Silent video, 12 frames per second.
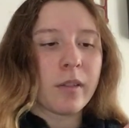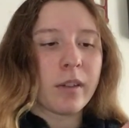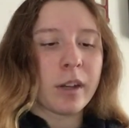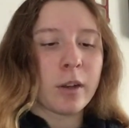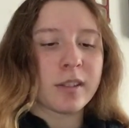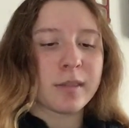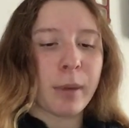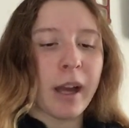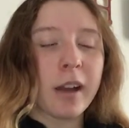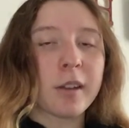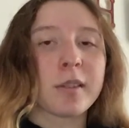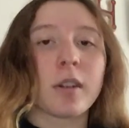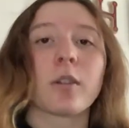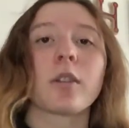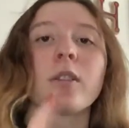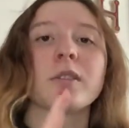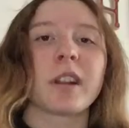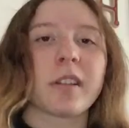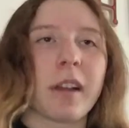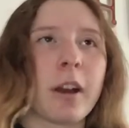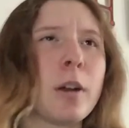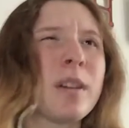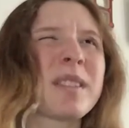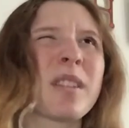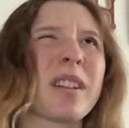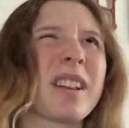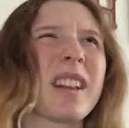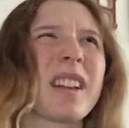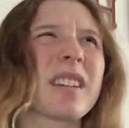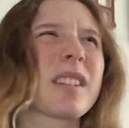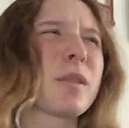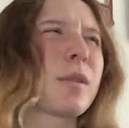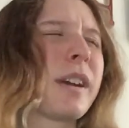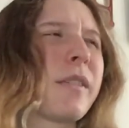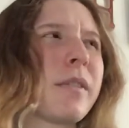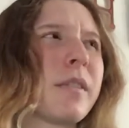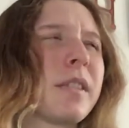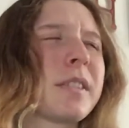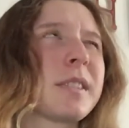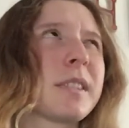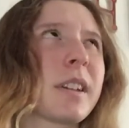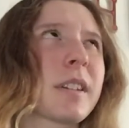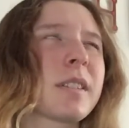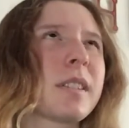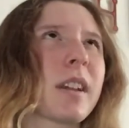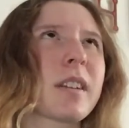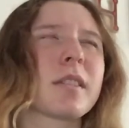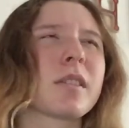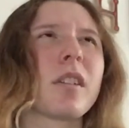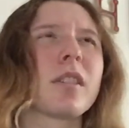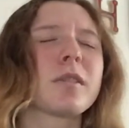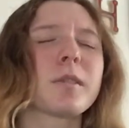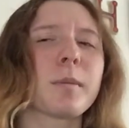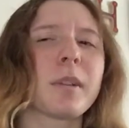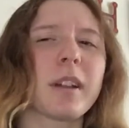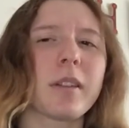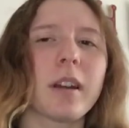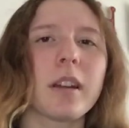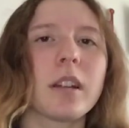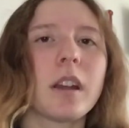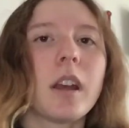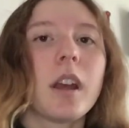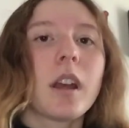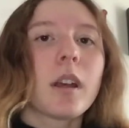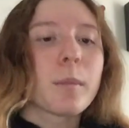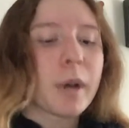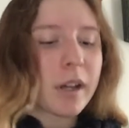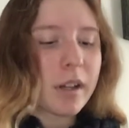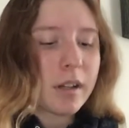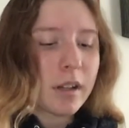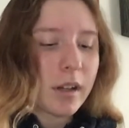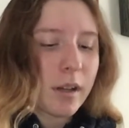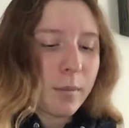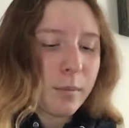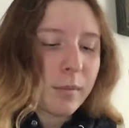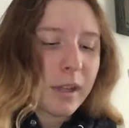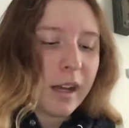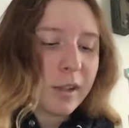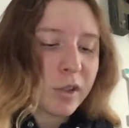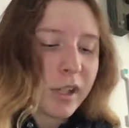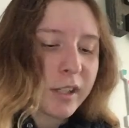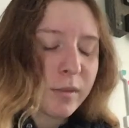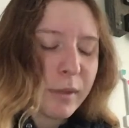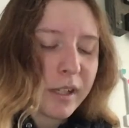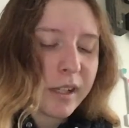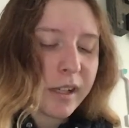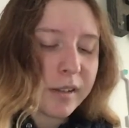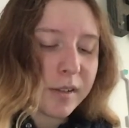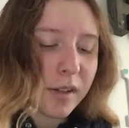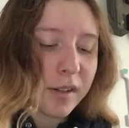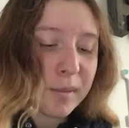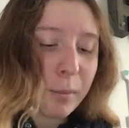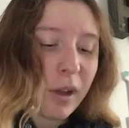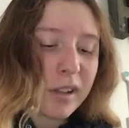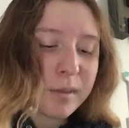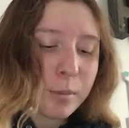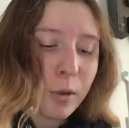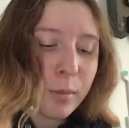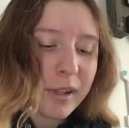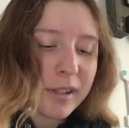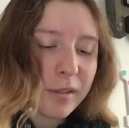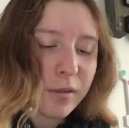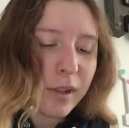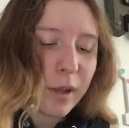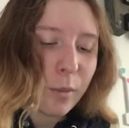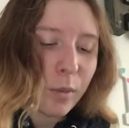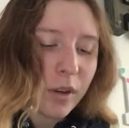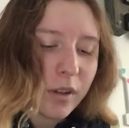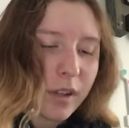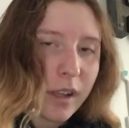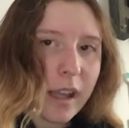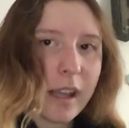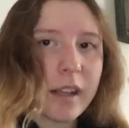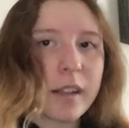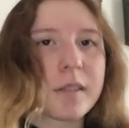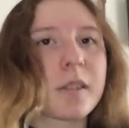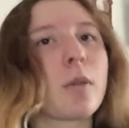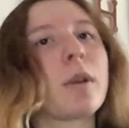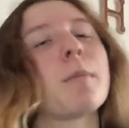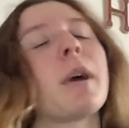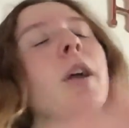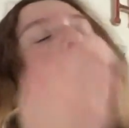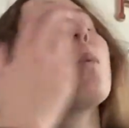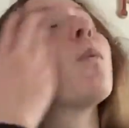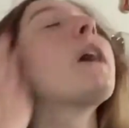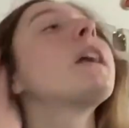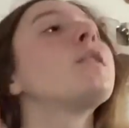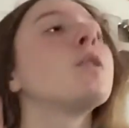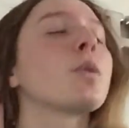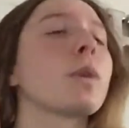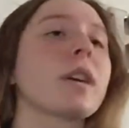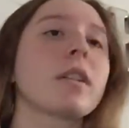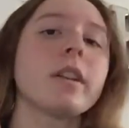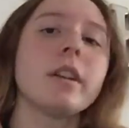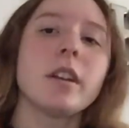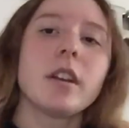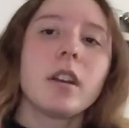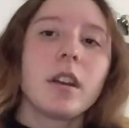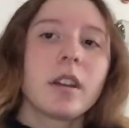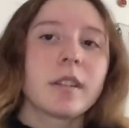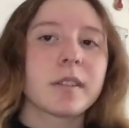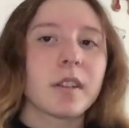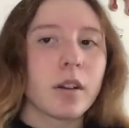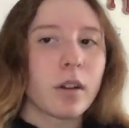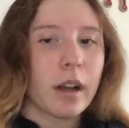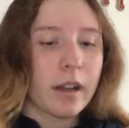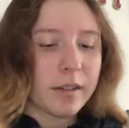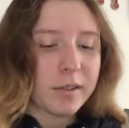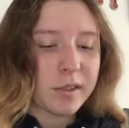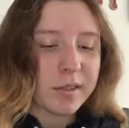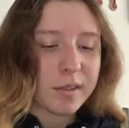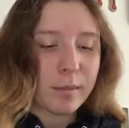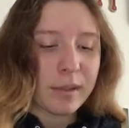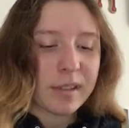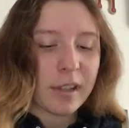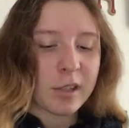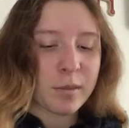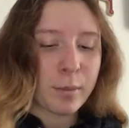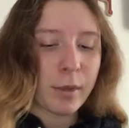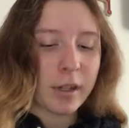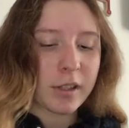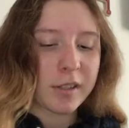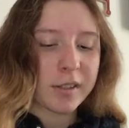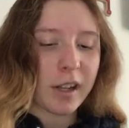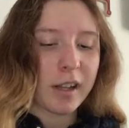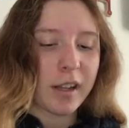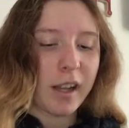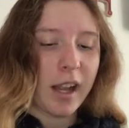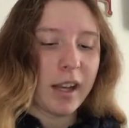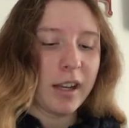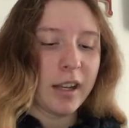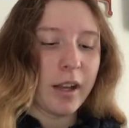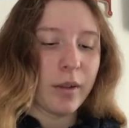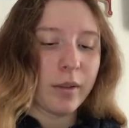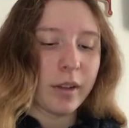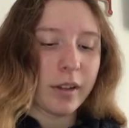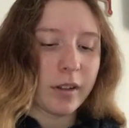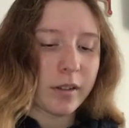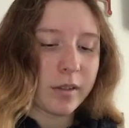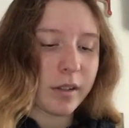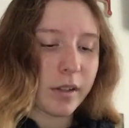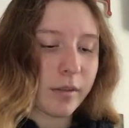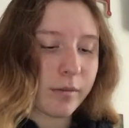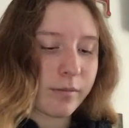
videos back, so go check that out. It's only, like, 26 seconds long or something like that. But yeah, I tried to make it as long as possible, but it didn't really work, and it still went by way too quickly. So it's just in my sketchbook, just kind of hanging out there. So